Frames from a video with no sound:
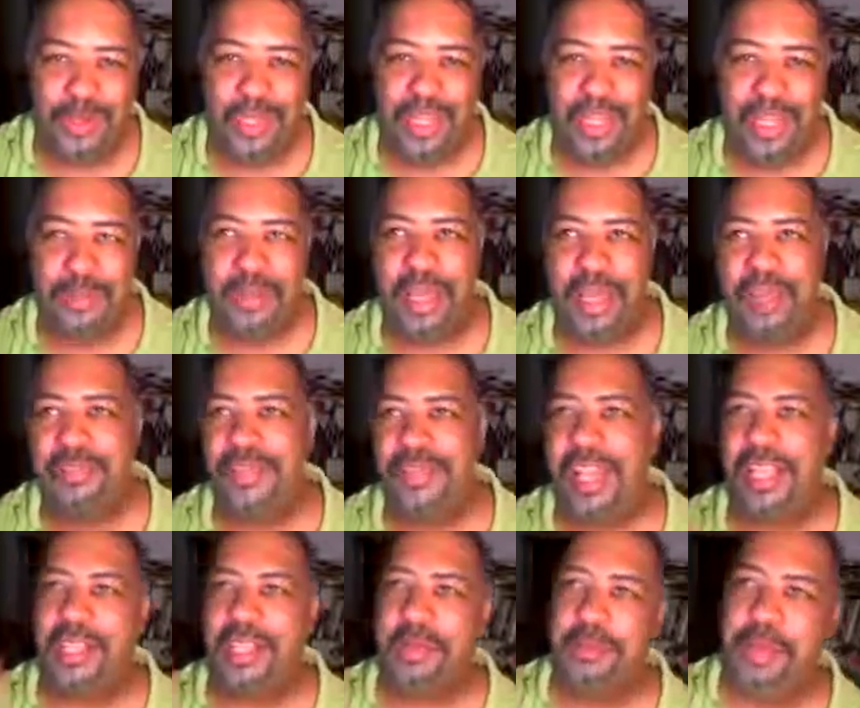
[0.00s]
of
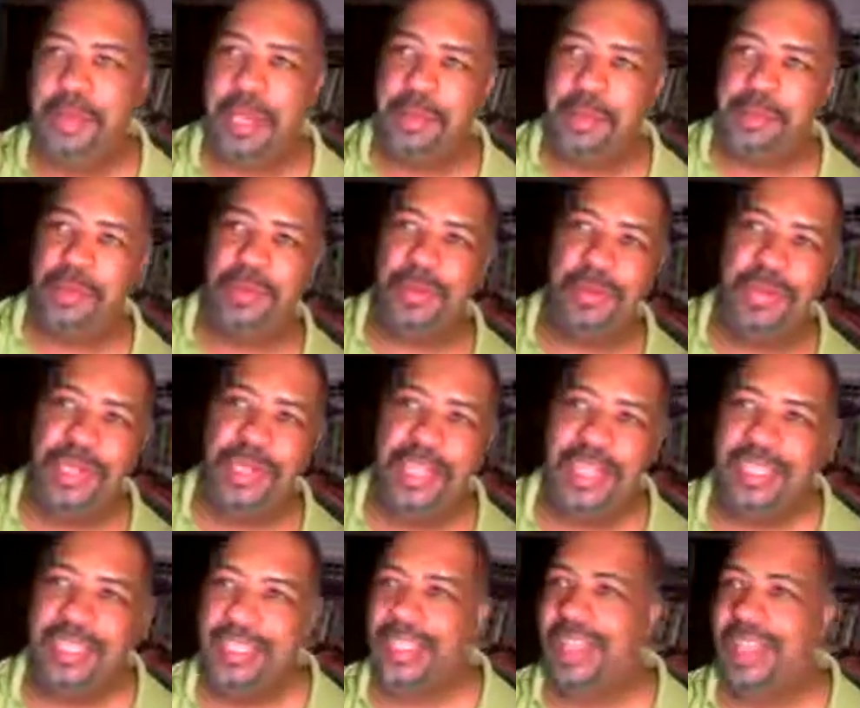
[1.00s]
fact, the people,
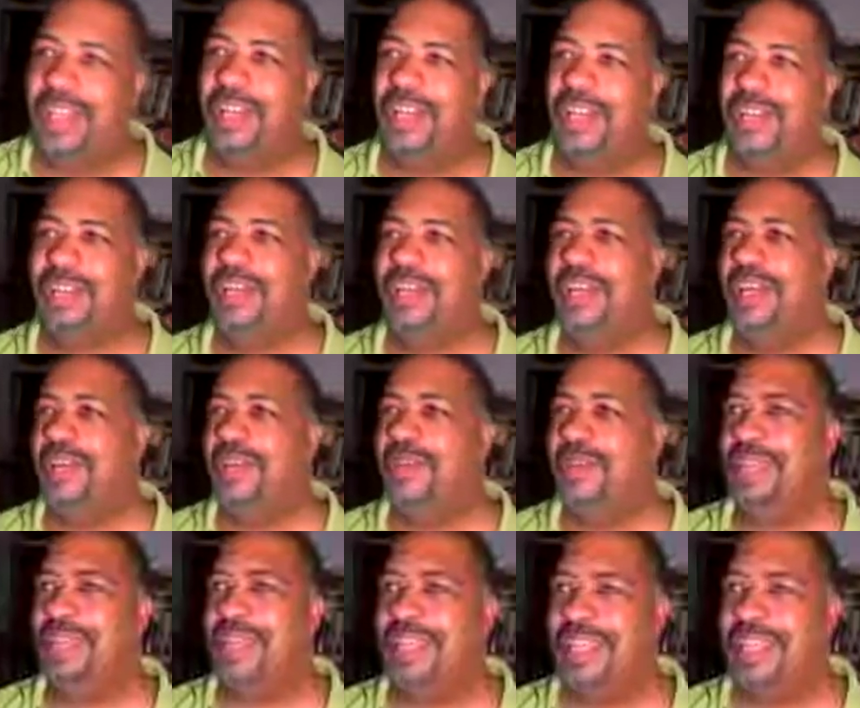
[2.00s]

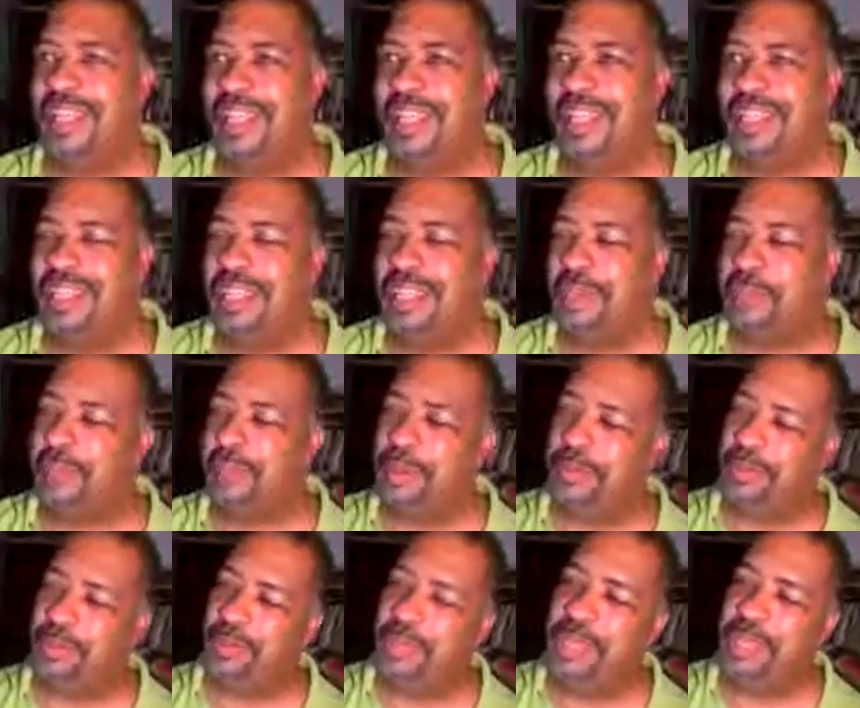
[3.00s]
the
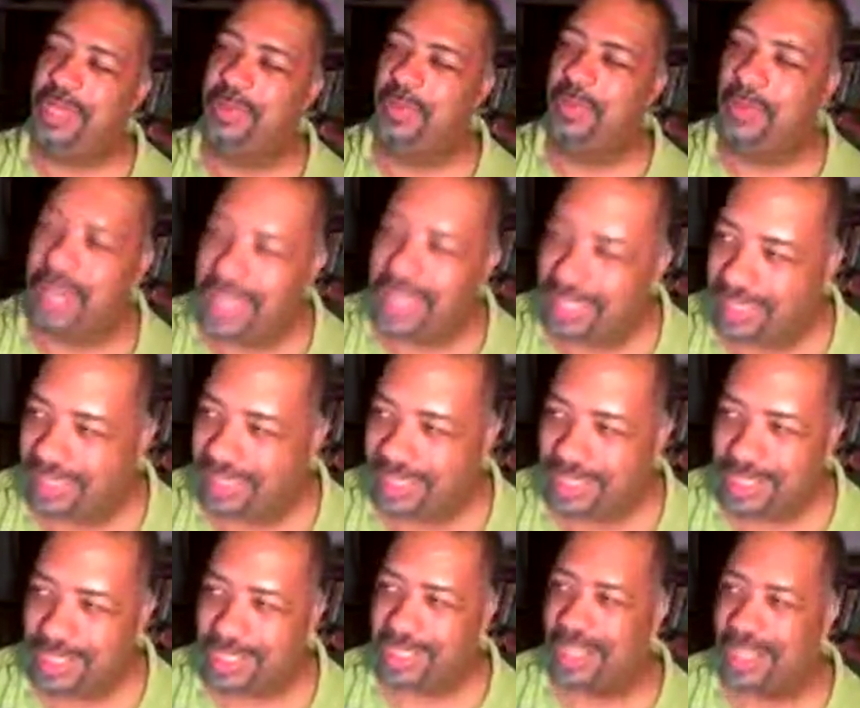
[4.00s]
people he with,
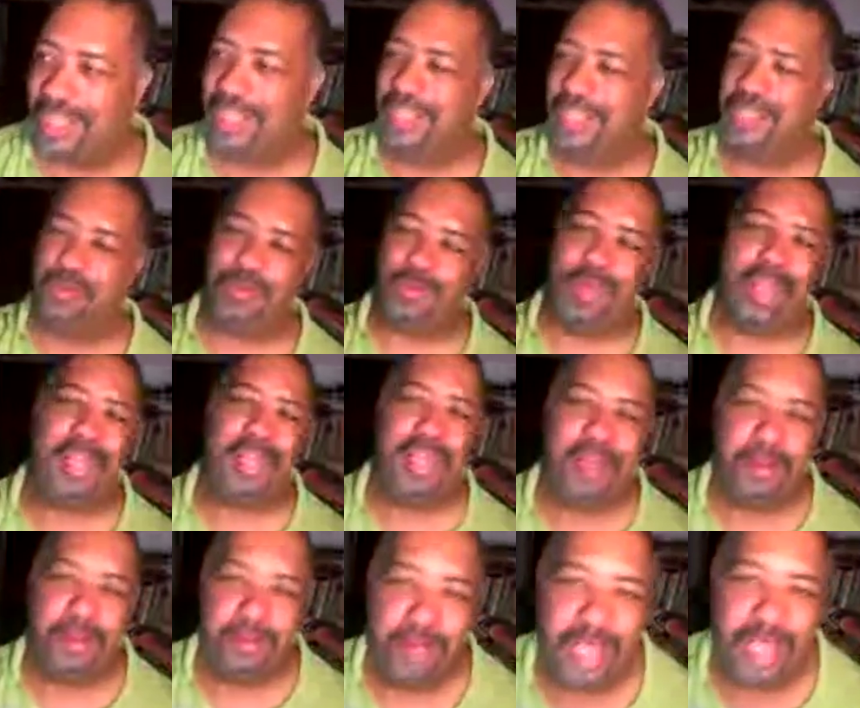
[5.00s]
his right
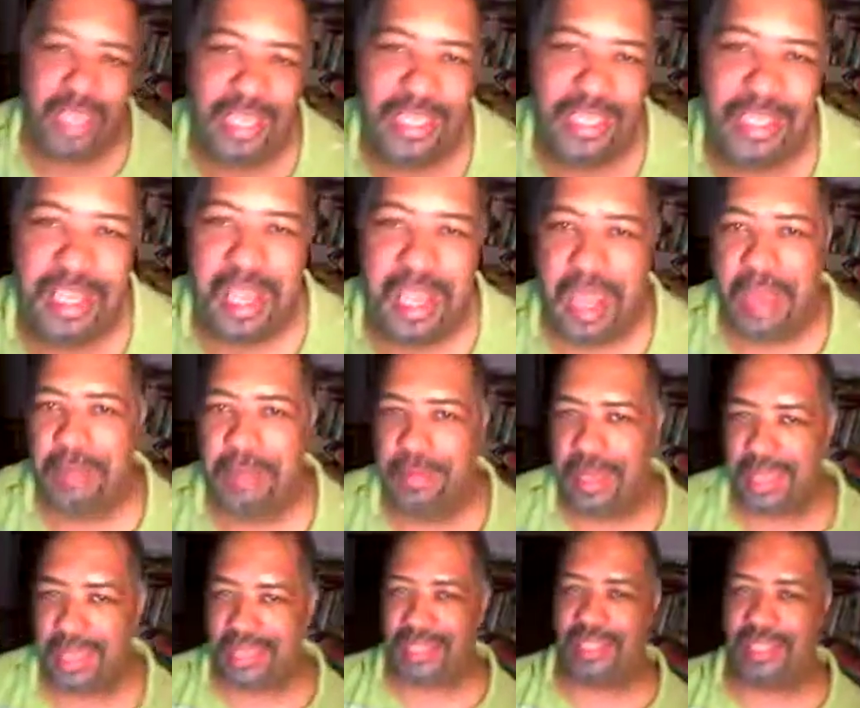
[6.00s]
arm men,
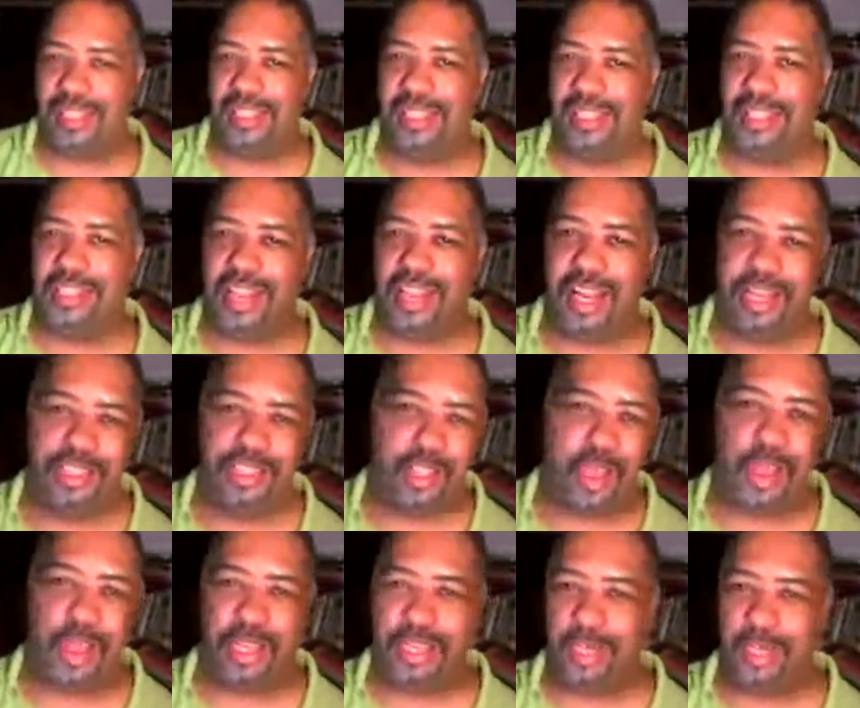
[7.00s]
basically start
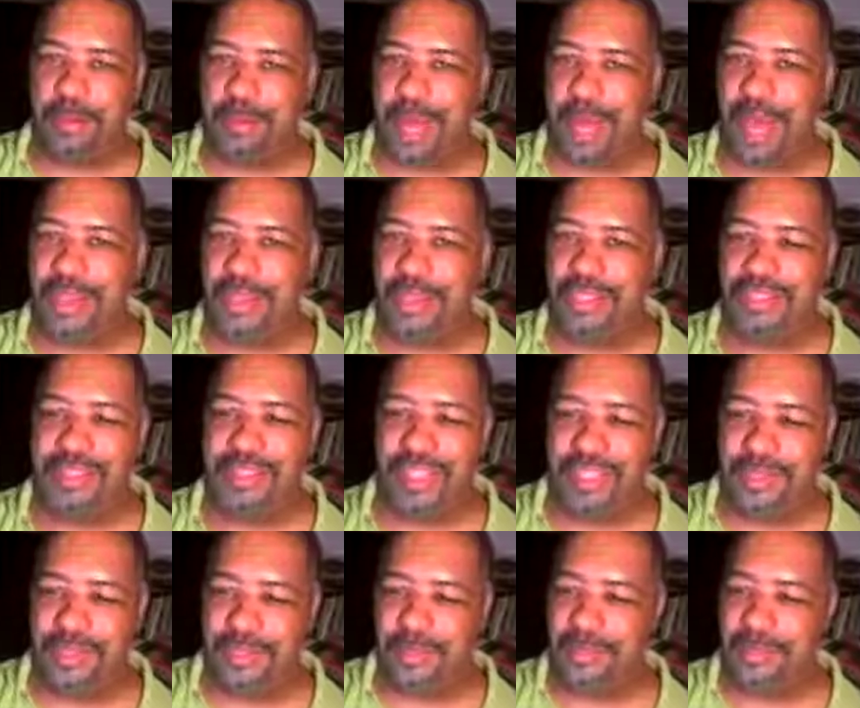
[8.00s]
talking about her.
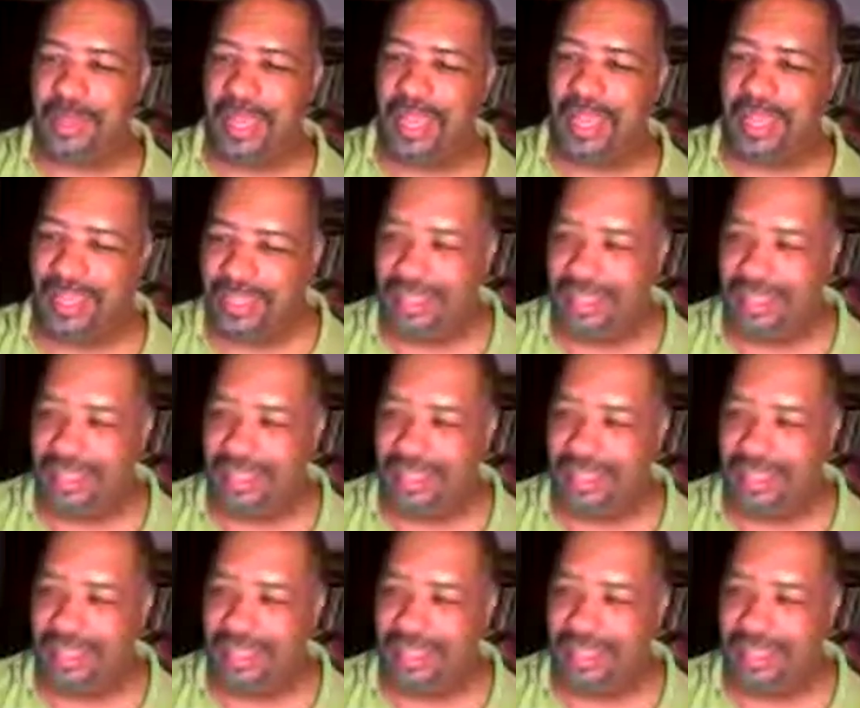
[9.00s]
Send her away.